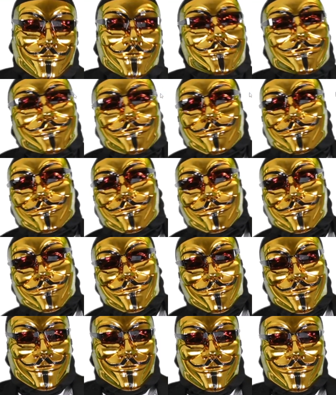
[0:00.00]
So here's my rule.
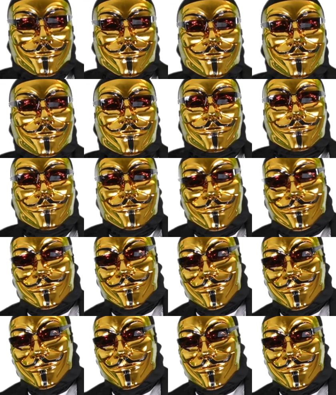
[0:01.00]
Save 3 to 6
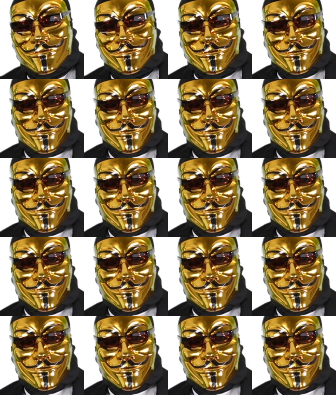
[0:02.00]
months